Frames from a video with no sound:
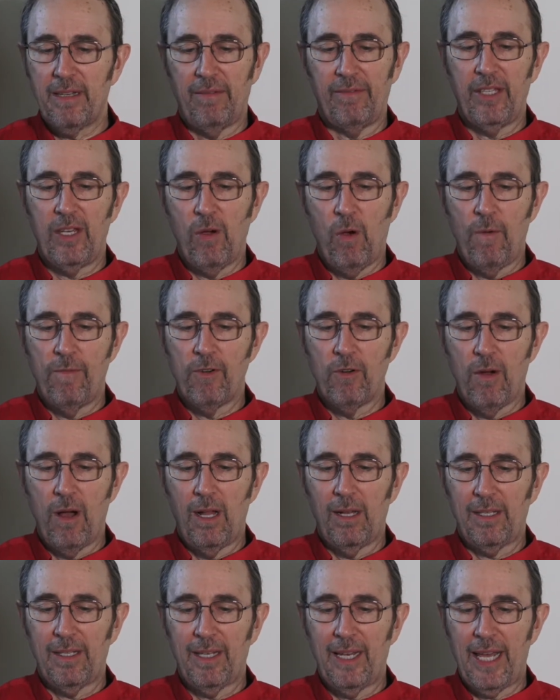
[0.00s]
of the
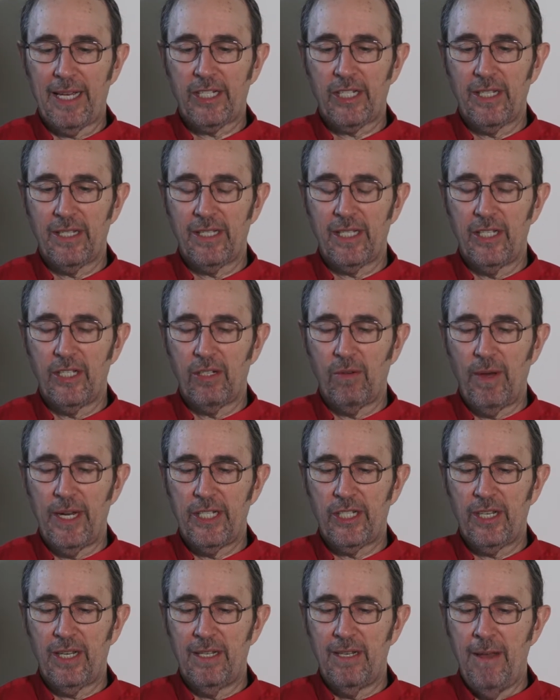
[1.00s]
overall election
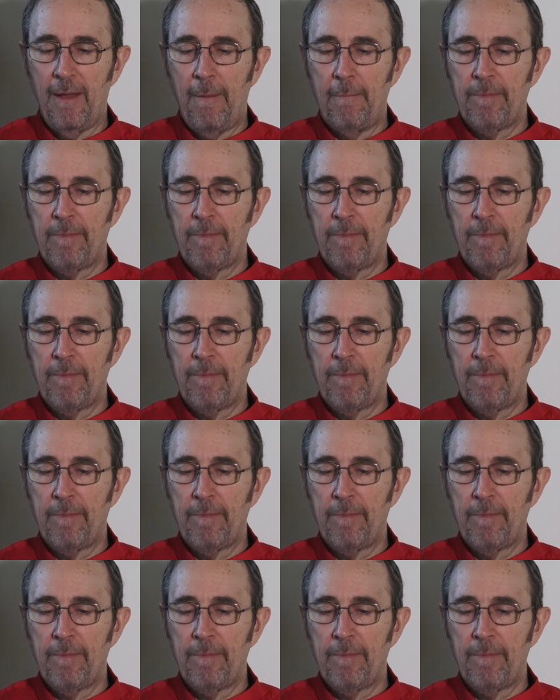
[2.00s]
situation